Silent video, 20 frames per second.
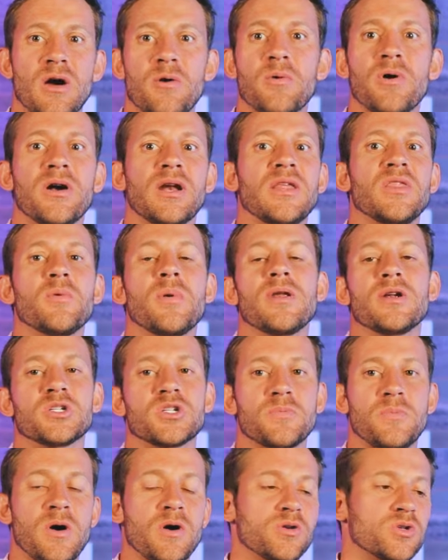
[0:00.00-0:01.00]
not working the way they're
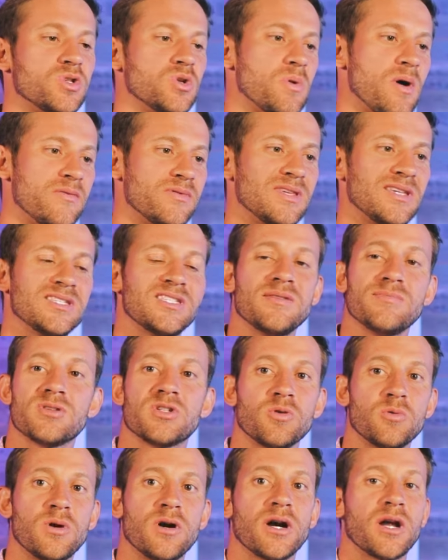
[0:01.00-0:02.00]
supposed to. Everything seems
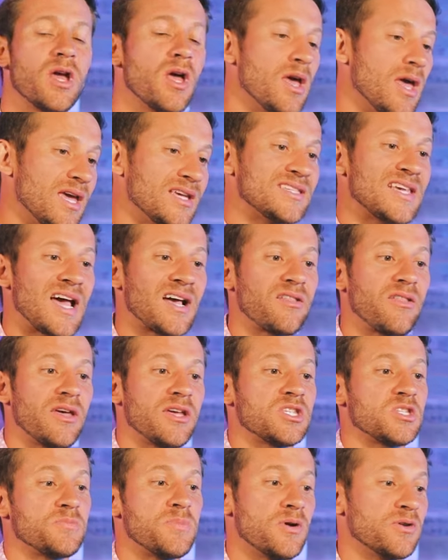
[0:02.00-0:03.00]
to work exactly like
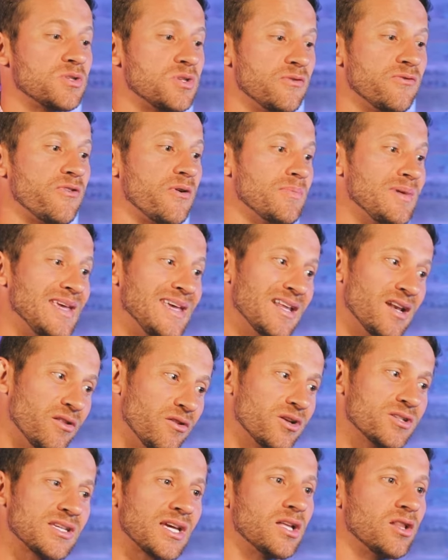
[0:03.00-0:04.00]
it's supposed to for me, and it
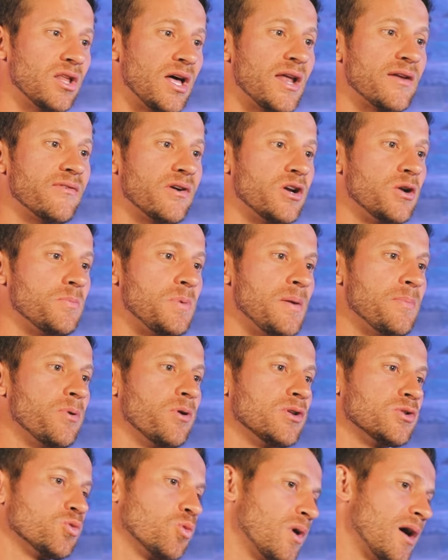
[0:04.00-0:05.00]
looks like a lot of other people as